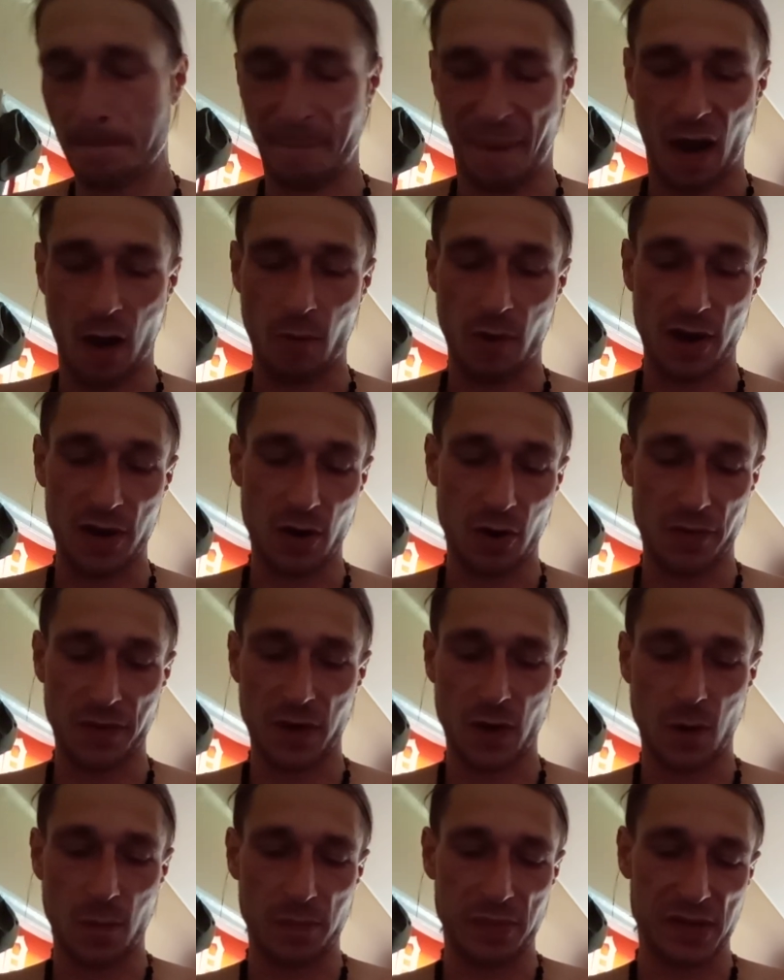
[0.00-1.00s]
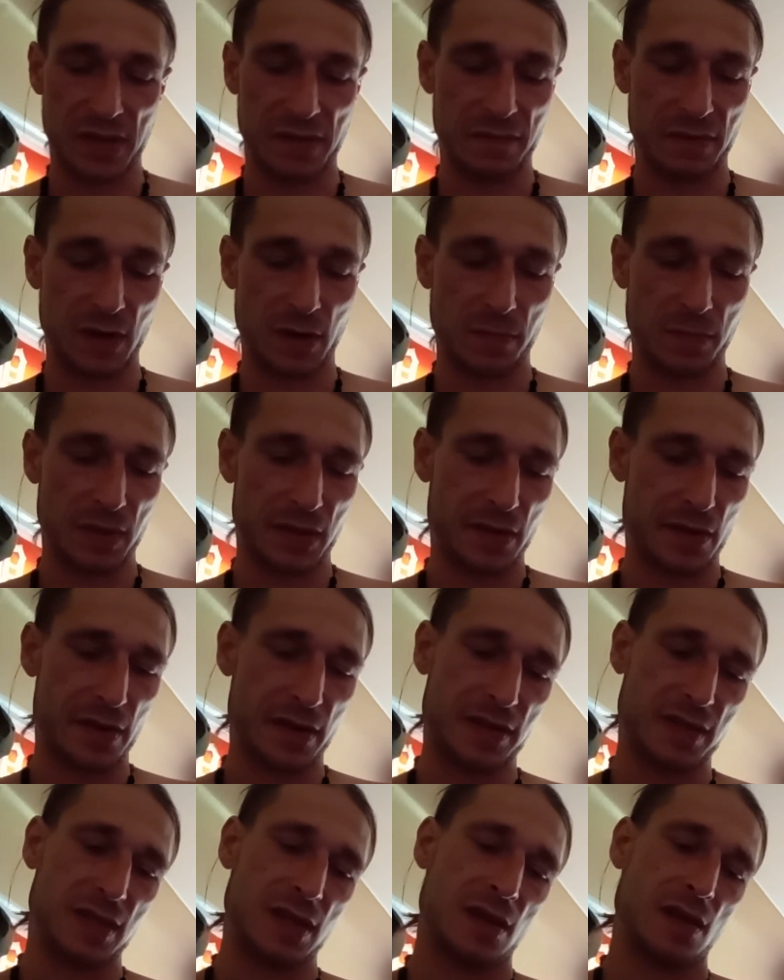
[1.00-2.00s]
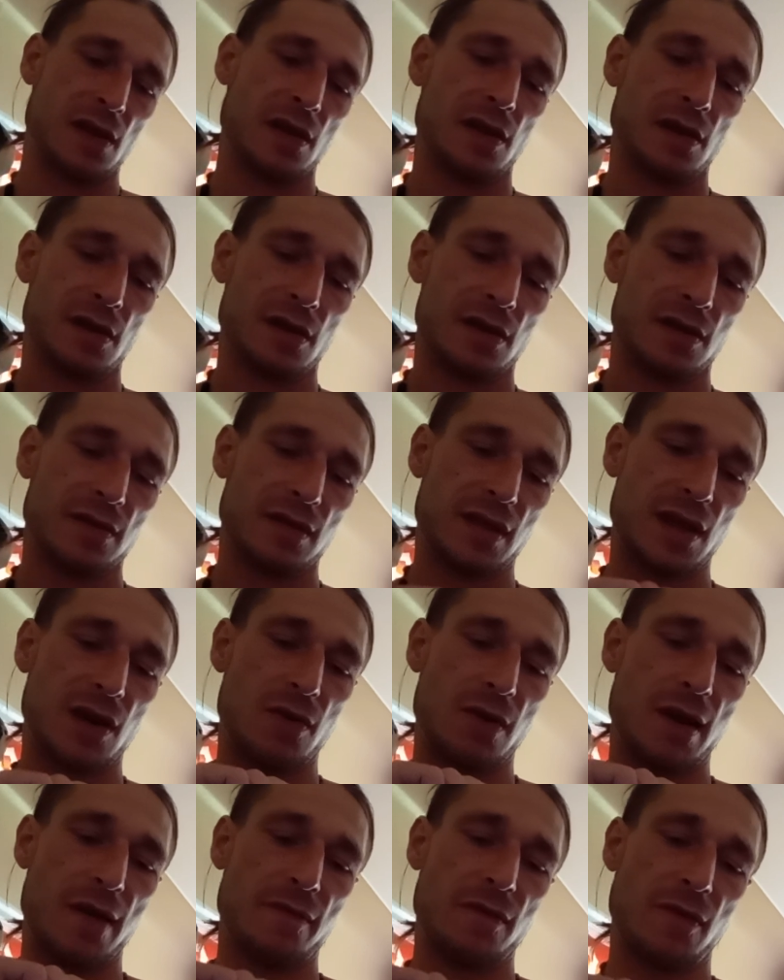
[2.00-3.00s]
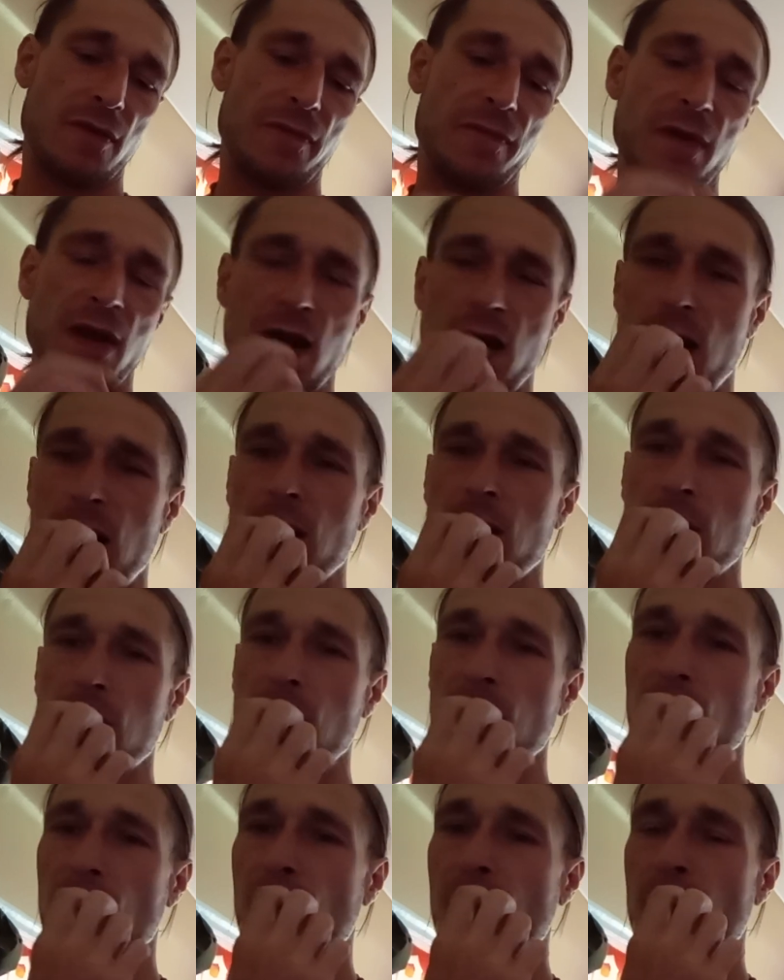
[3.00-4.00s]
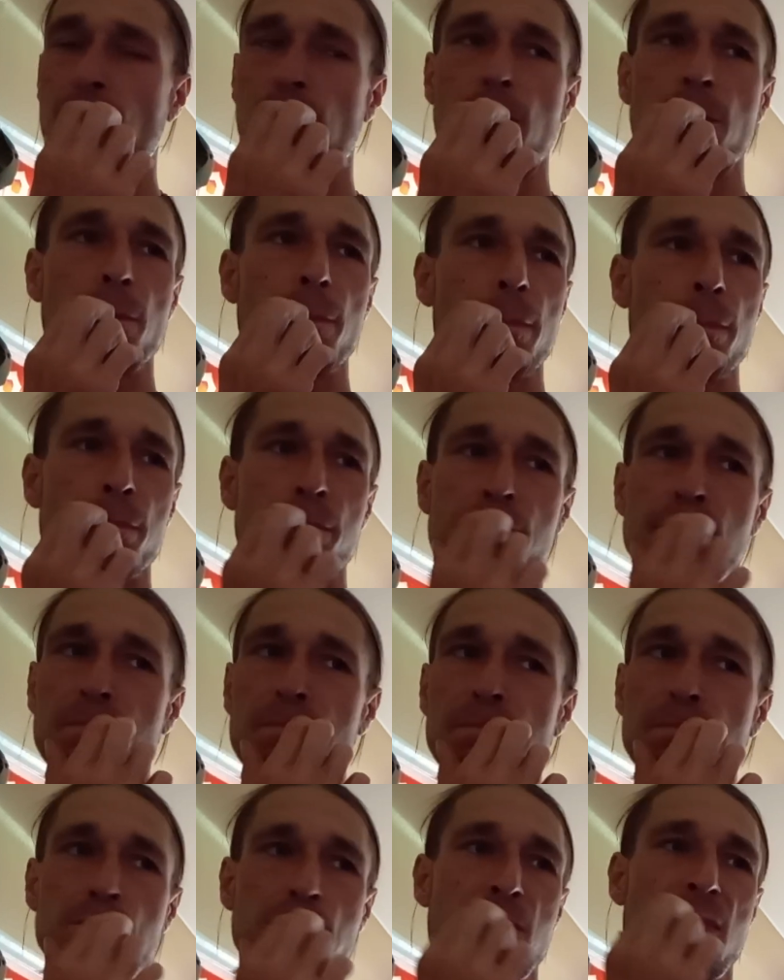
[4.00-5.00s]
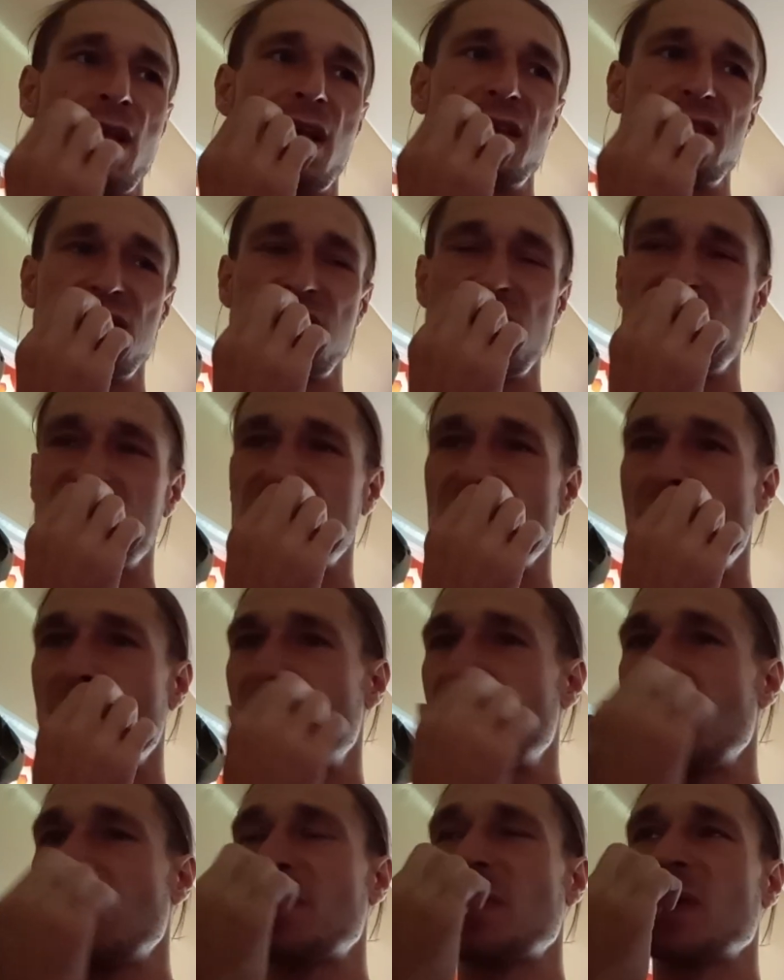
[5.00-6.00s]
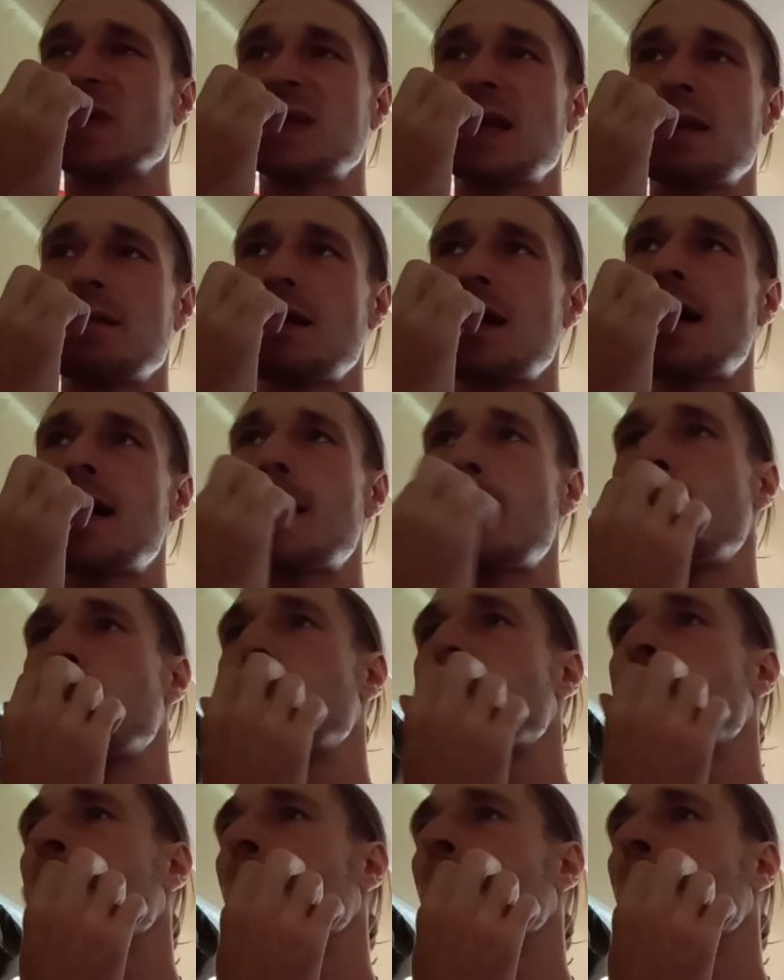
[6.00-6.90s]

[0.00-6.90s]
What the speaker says: How I know they don't believe in him, because they don't have no faith. And they snitch on people and they lie.